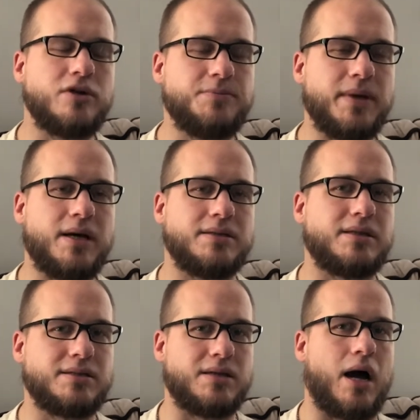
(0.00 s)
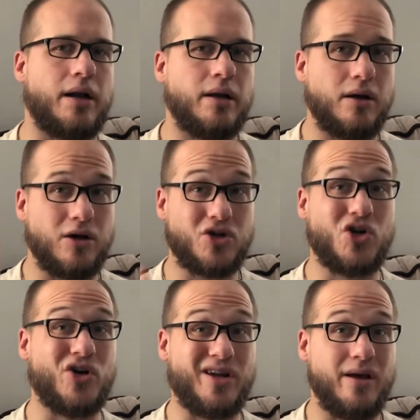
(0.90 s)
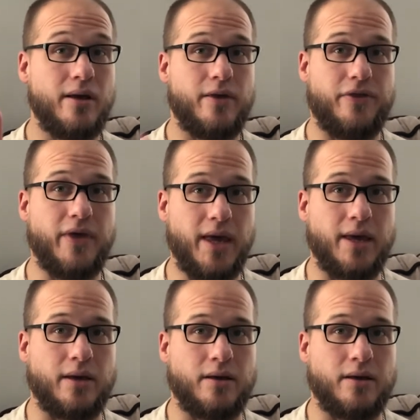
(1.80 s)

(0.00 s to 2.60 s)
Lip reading: it's because it's not a good thing.